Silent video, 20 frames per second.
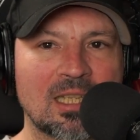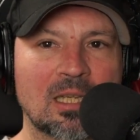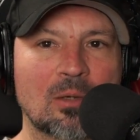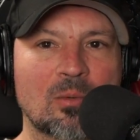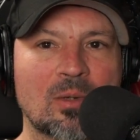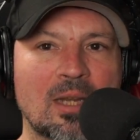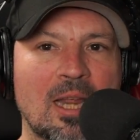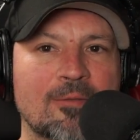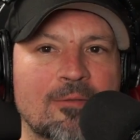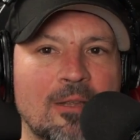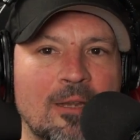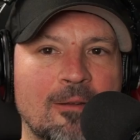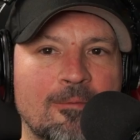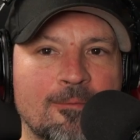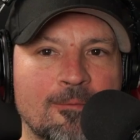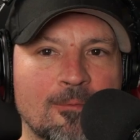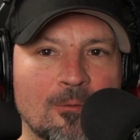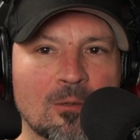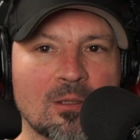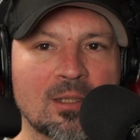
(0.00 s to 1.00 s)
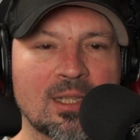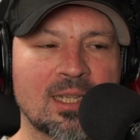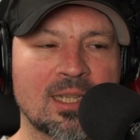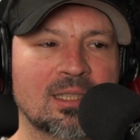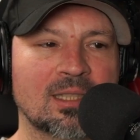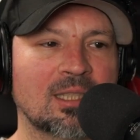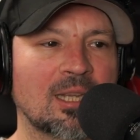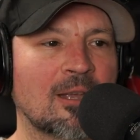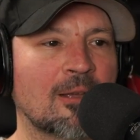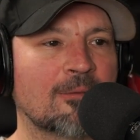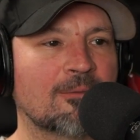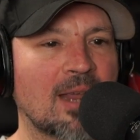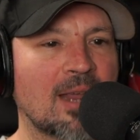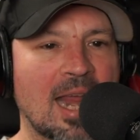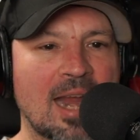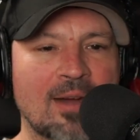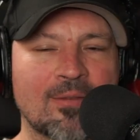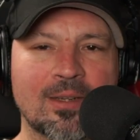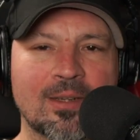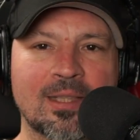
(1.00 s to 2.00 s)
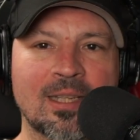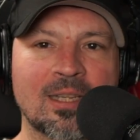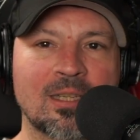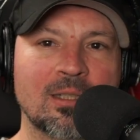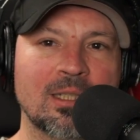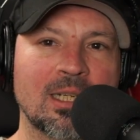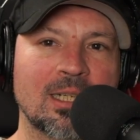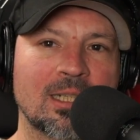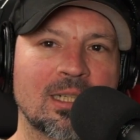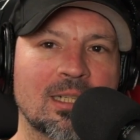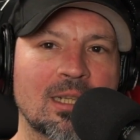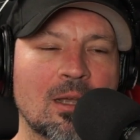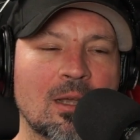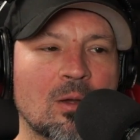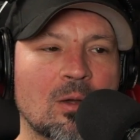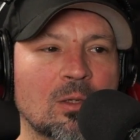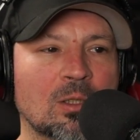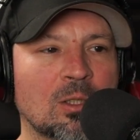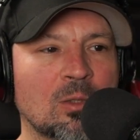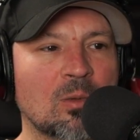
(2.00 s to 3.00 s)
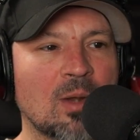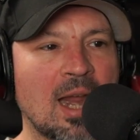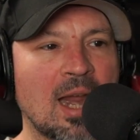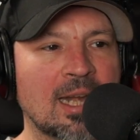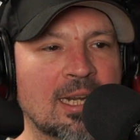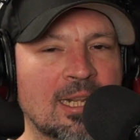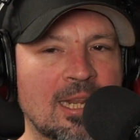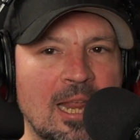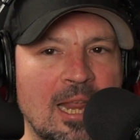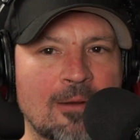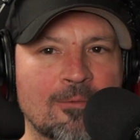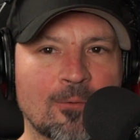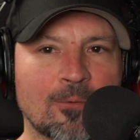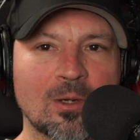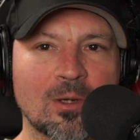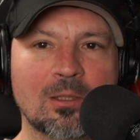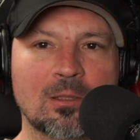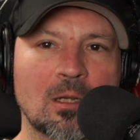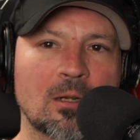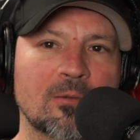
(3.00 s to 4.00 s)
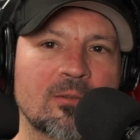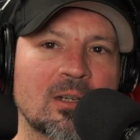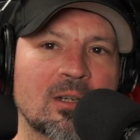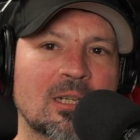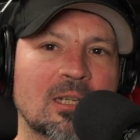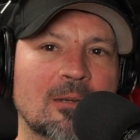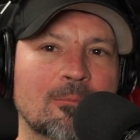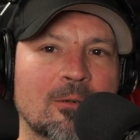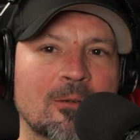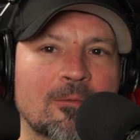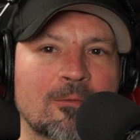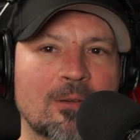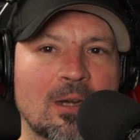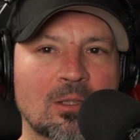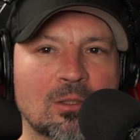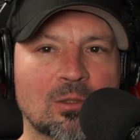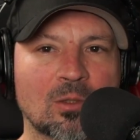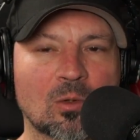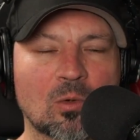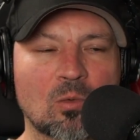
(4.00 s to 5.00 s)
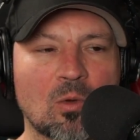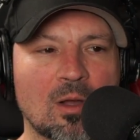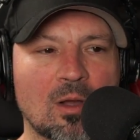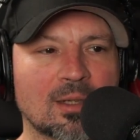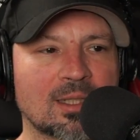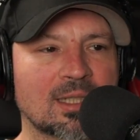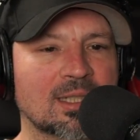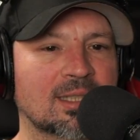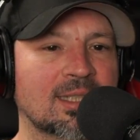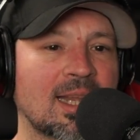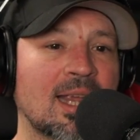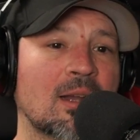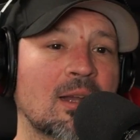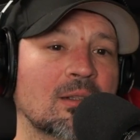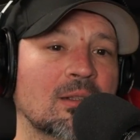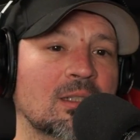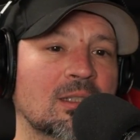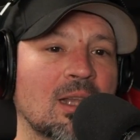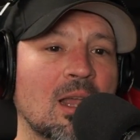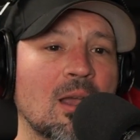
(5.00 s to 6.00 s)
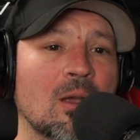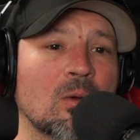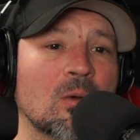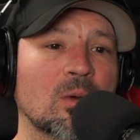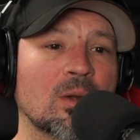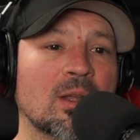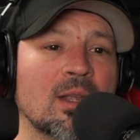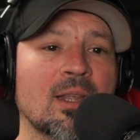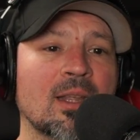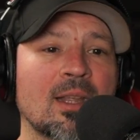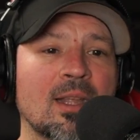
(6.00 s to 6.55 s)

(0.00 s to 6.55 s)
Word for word: until we have a full list of everything you need to know to edit a voiceover and get professional quality sound. So,